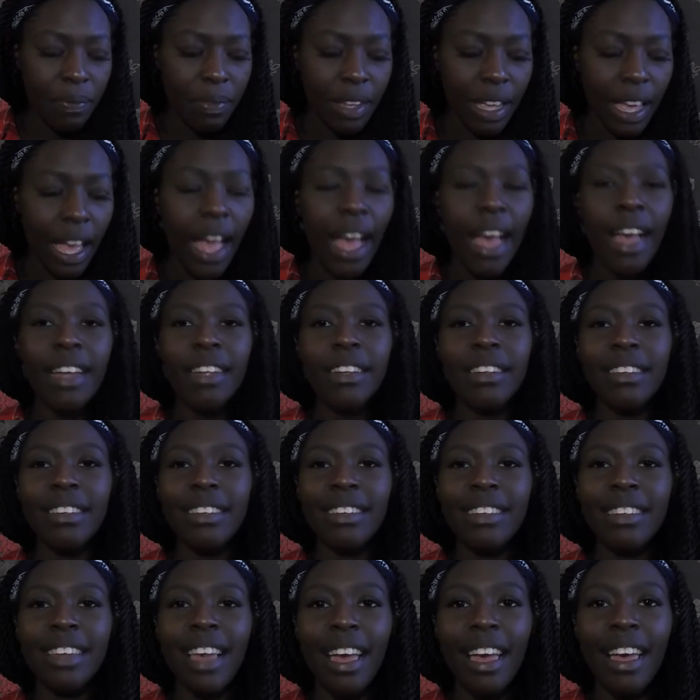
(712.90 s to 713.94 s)
and
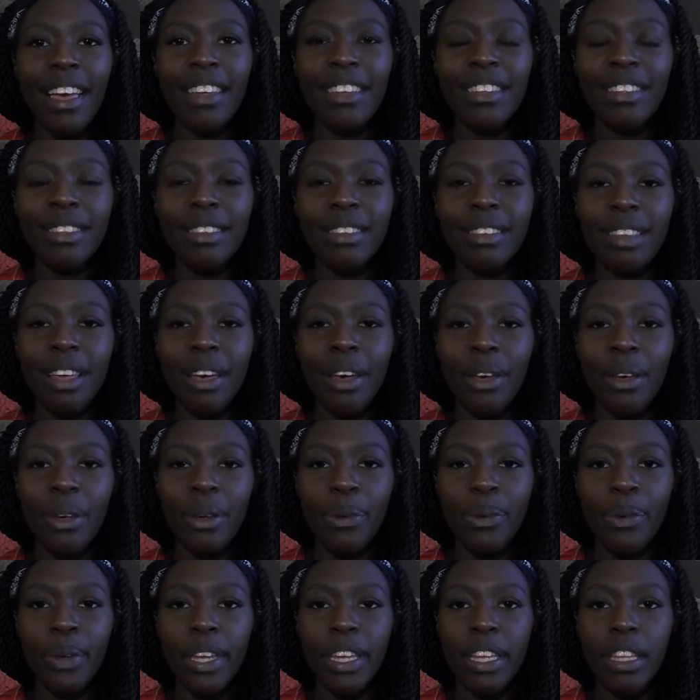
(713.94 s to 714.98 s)
yeah,
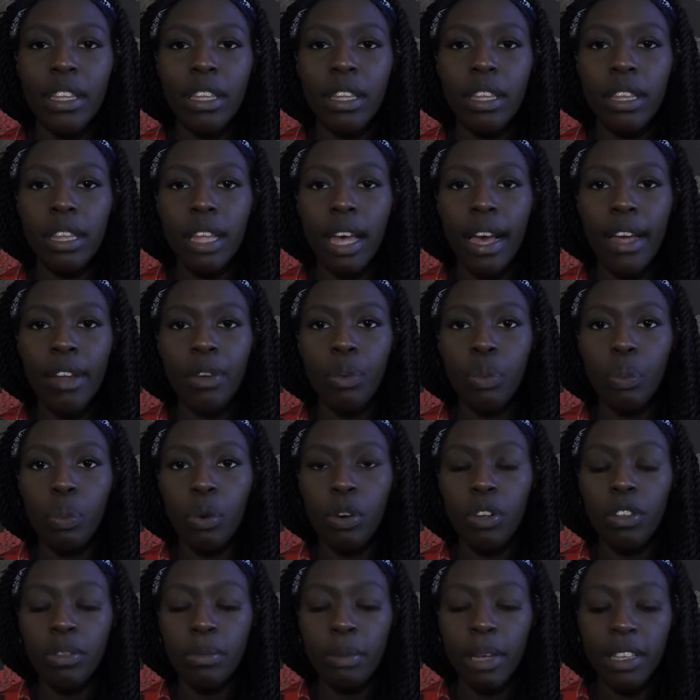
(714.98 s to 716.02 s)
so that
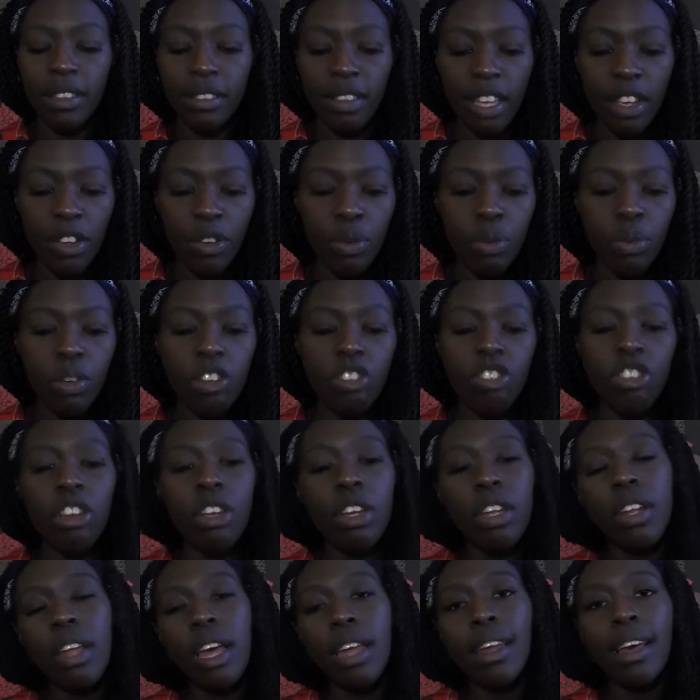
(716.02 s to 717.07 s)
was my second
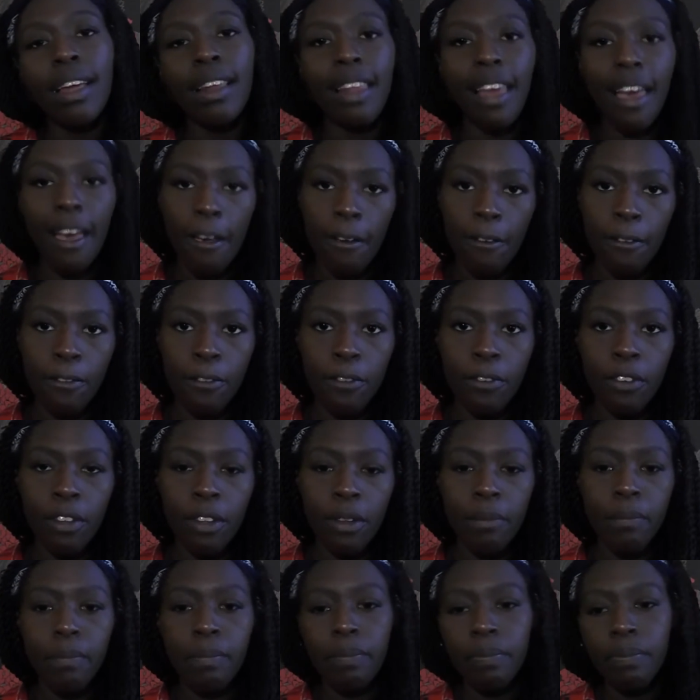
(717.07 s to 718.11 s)
audition, and I left.
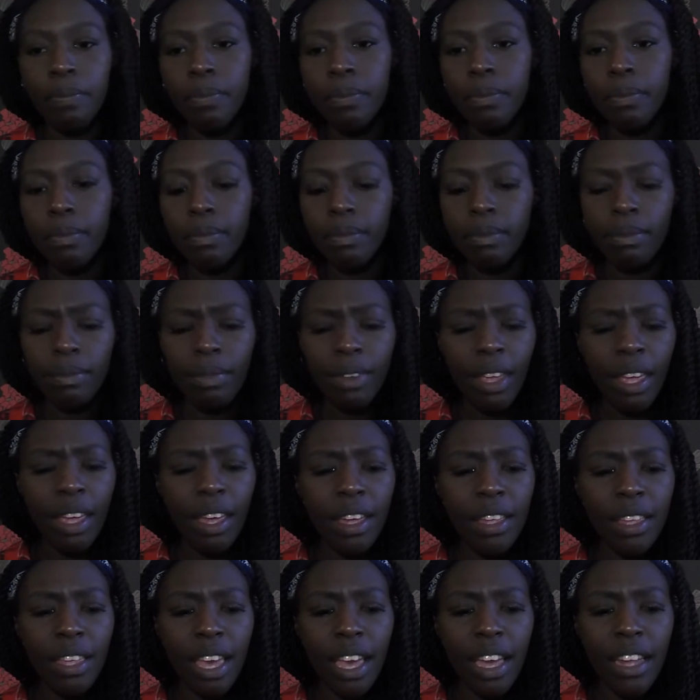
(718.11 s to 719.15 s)

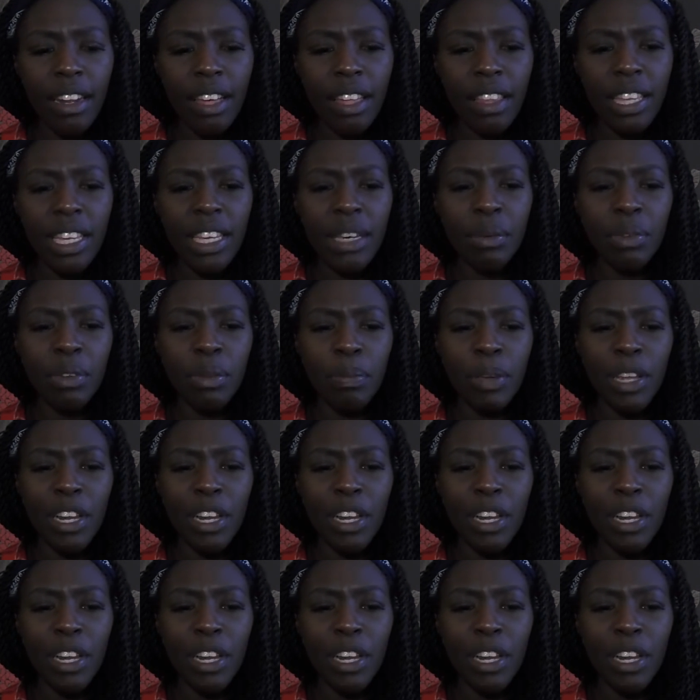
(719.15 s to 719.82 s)
Again, I think it was a bit